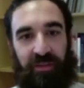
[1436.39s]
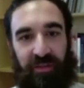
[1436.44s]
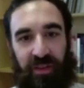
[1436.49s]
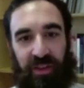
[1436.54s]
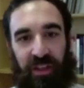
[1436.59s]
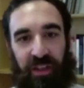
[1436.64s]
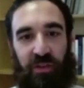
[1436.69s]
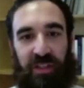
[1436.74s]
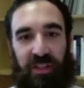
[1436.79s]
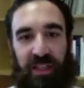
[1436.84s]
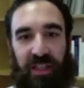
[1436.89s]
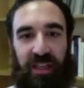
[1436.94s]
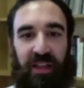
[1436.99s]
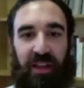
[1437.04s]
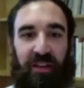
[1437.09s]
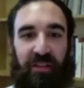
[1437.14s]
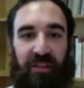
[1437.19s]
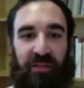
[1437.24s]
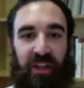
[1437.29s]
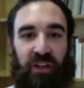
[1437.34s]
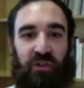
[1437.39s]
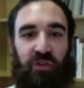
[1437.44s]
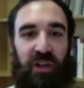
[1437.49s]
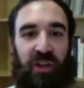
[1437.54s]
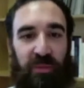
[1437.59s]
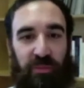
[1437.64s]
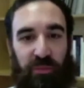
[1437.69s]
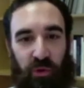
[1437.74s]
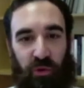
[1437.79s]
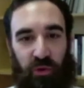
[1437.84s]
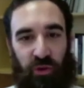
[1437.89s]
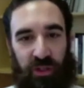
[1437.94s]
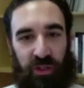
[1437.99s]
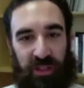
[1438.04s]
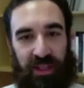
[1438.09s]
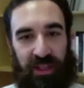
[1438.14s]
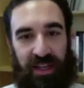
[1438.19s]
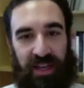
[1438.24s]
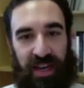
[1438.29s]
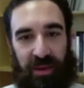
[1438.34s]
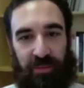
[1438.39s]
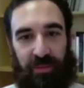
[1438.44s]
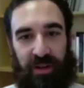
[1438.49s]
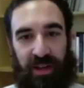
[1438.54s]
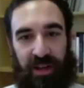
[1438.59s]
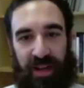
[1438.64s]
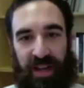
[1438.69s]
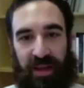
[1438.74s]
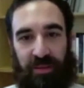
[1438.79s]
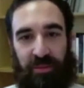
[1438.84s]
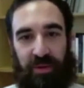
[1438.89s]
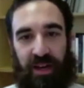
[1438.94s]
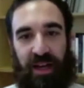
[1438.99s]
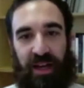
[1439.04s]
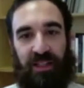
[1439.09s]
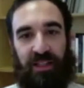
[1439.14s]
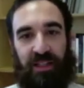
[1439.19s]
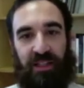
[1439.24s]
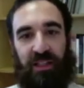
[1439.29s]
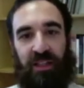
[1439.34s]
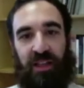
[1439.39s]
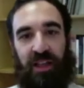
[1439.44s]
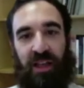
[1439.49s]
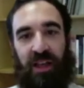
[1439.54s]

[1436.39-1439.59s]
using visual approaches enable us